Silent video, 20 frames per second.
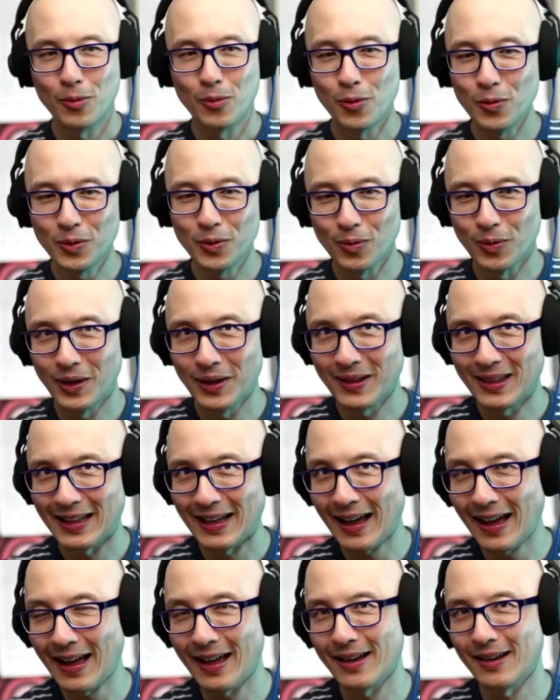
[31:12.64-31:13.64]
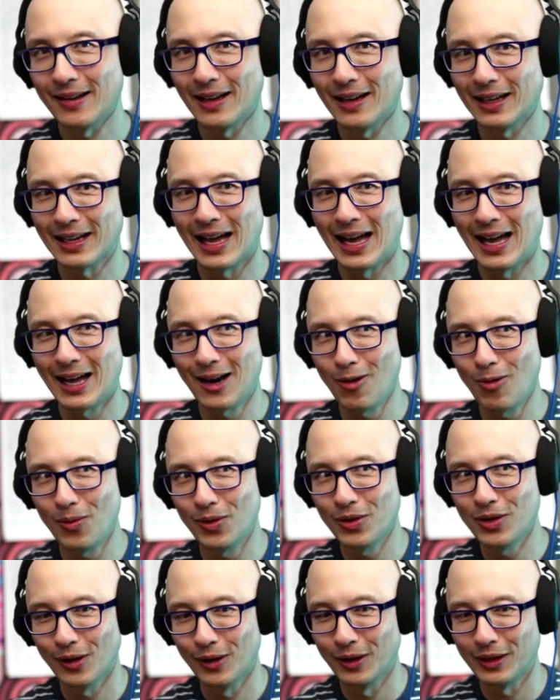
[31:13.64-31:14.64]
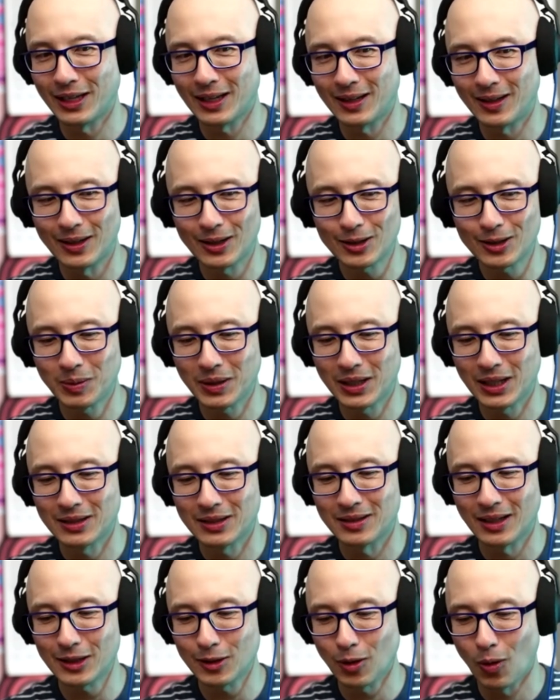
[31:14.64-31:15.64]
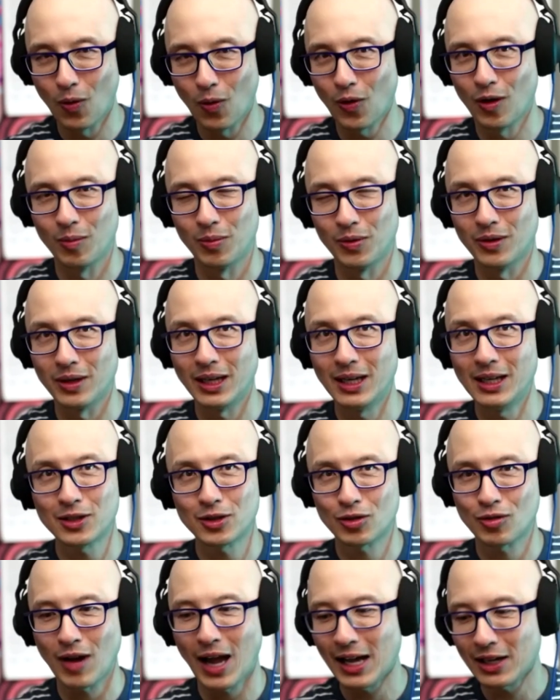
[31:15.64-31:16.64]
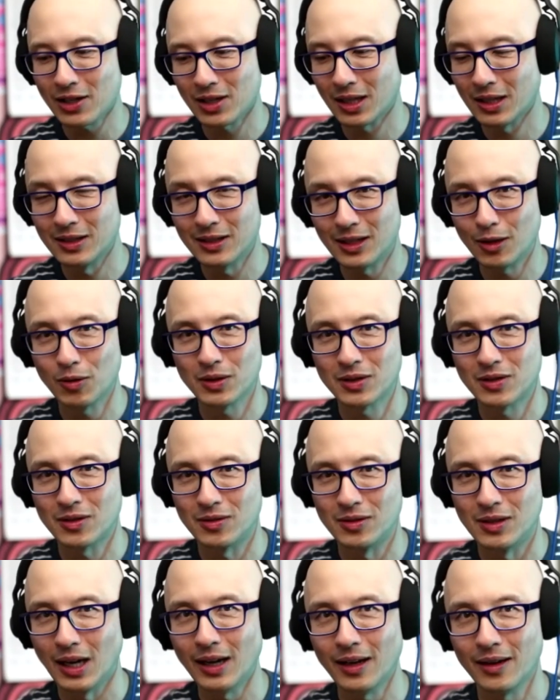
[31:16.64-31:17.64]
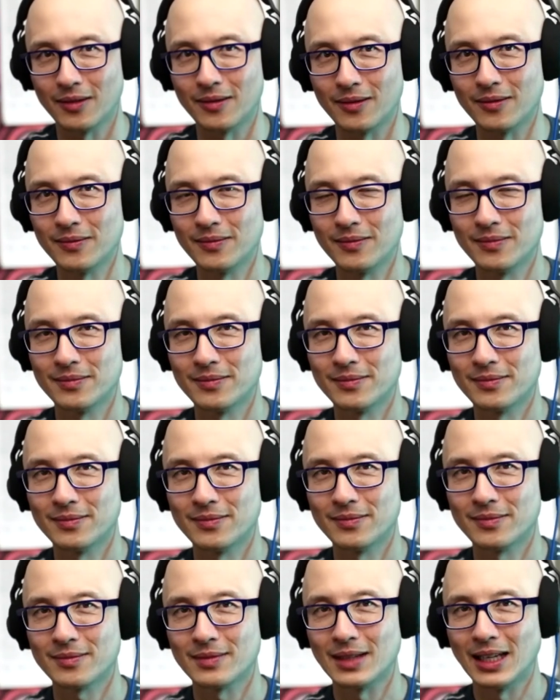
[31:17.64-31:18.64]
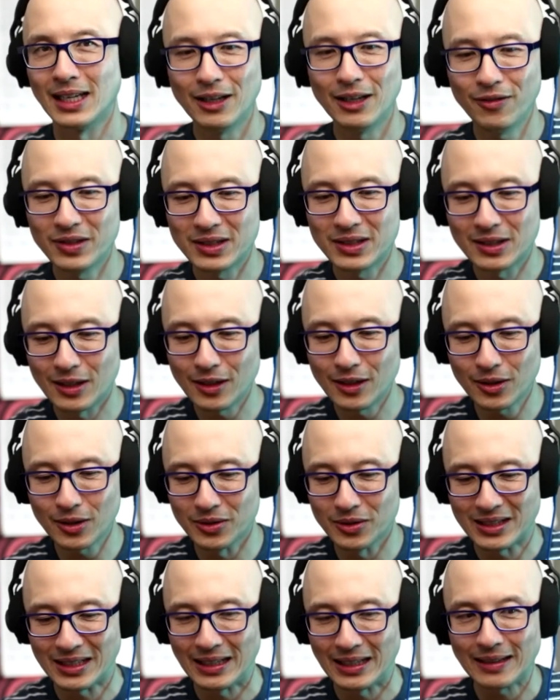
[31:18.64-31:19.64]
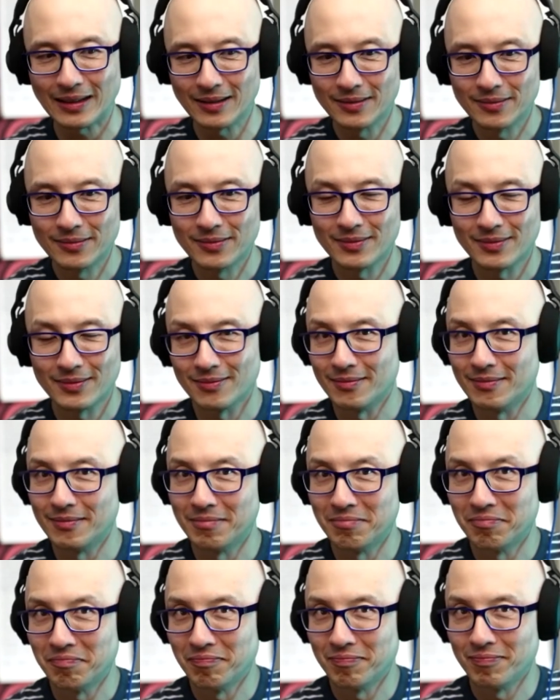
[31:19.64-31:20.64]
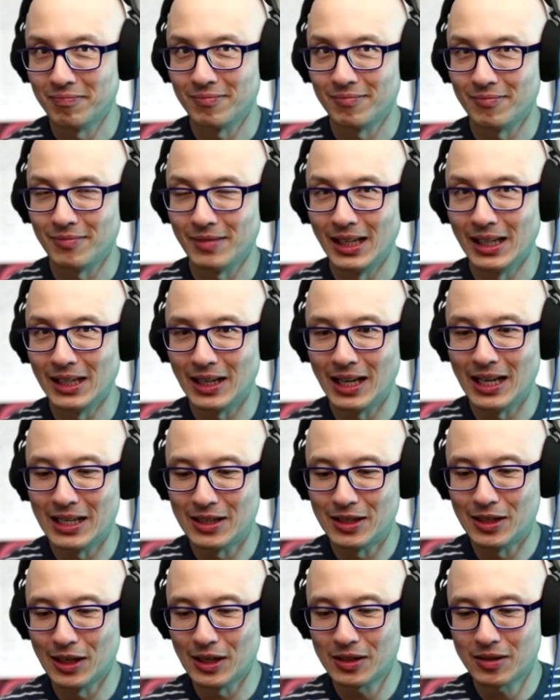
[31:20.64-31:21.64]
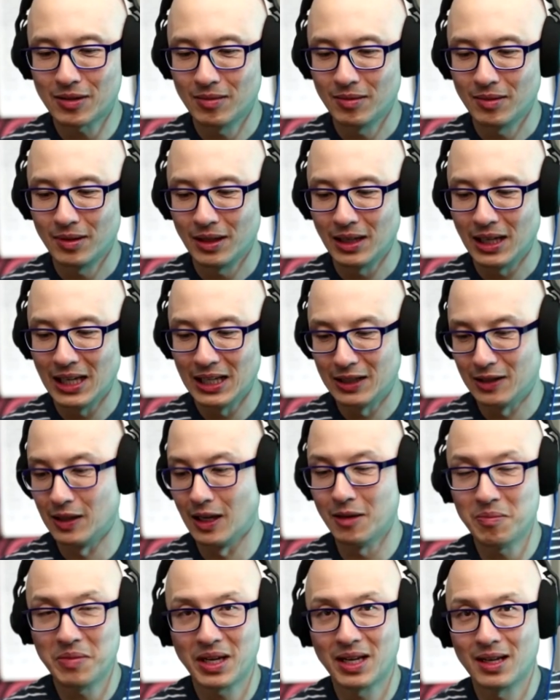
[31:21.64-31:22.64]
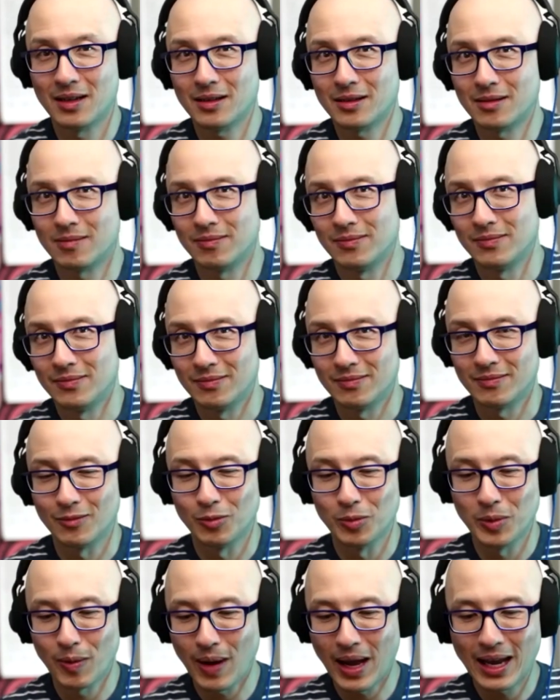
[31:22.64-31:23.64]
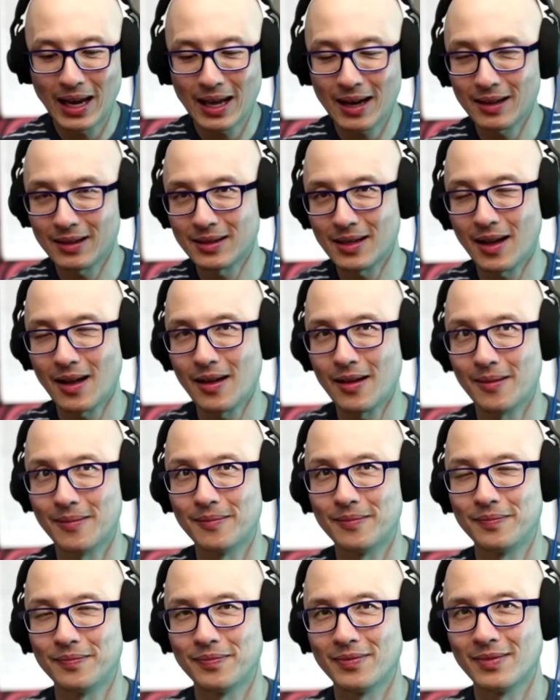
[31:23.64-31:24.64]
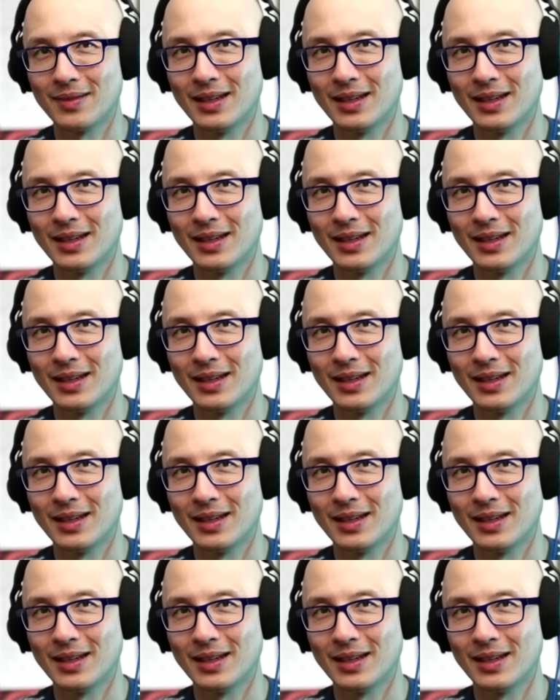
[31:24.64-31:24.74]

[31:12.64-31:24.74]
who would want that? Like, I don't want you to look at this because it's horrible and it's tragic until it's done. And even still, it's like, it's done because we ran out of time.